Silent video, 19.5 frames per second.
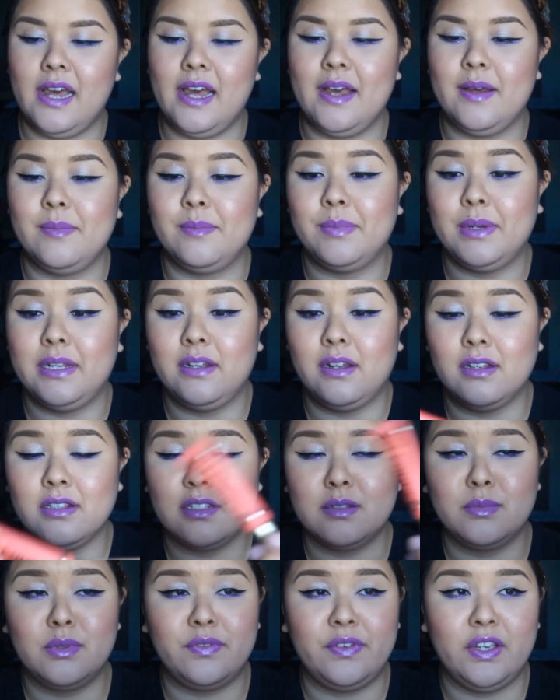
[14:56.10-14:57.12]
But
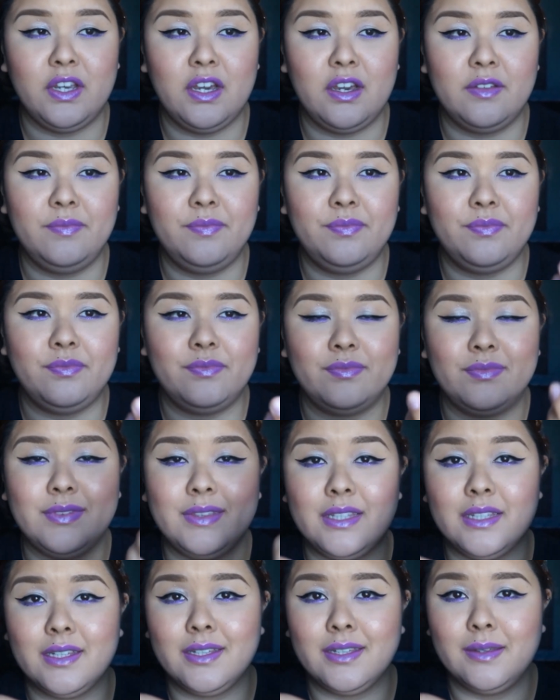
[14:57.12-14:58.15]
also moving on,
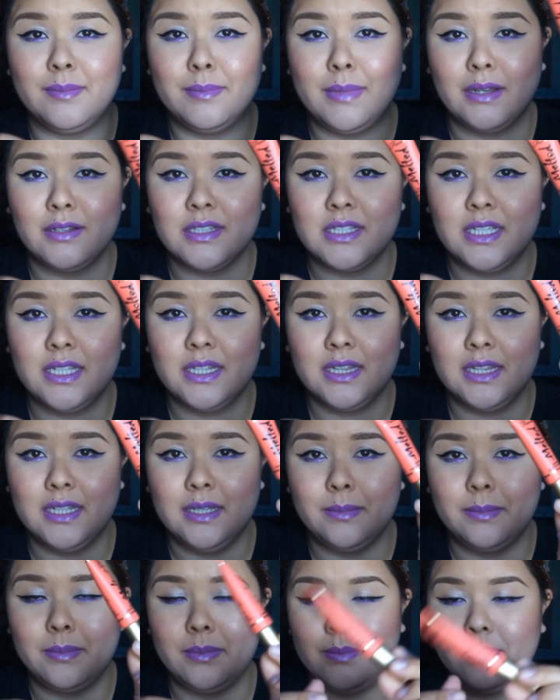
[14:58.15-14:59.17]
the melted
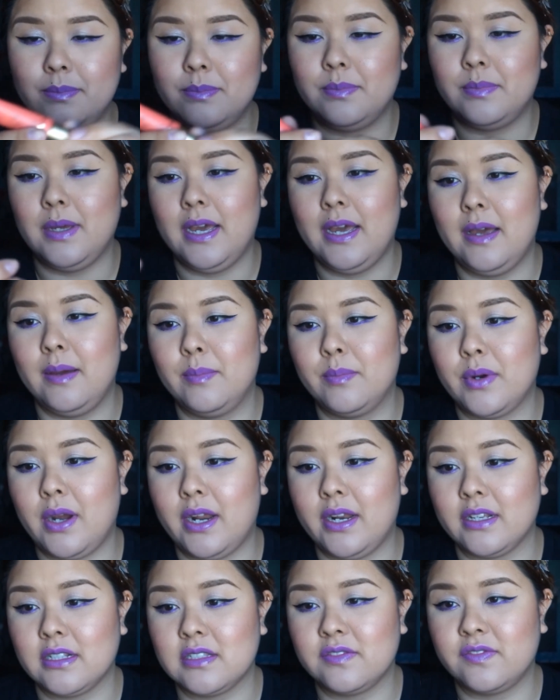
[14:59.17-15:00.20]
lip
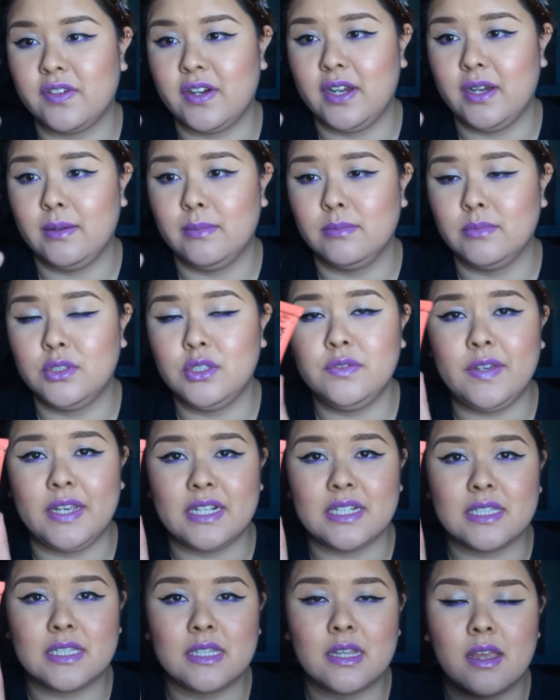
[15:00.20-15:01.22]
products from Too
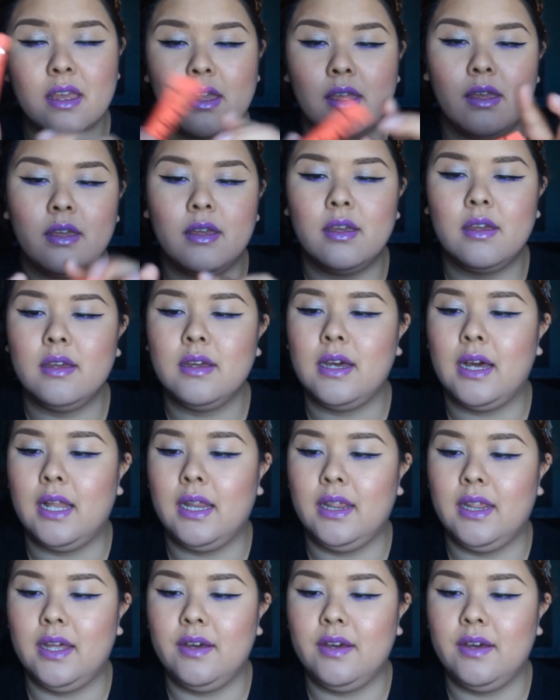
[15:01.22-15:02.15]
Faced. I